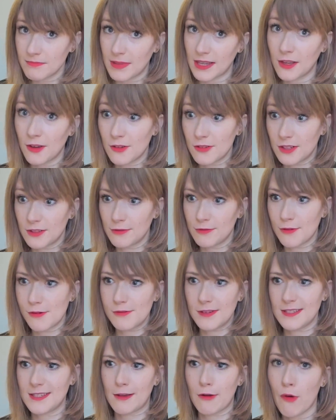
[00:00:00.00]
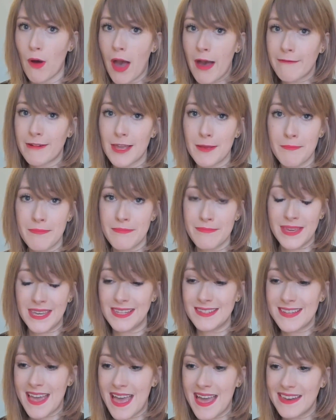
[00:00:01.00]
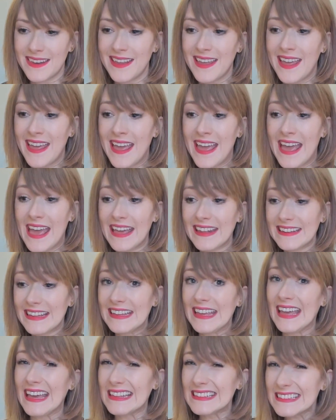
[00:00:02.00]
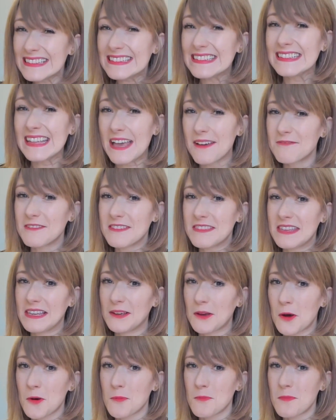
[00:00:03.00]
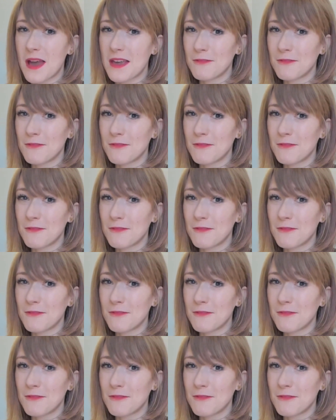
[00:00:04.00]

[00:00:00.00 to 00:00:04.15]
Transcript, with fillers: my current phone is a Huawei P10 and I edited everything on my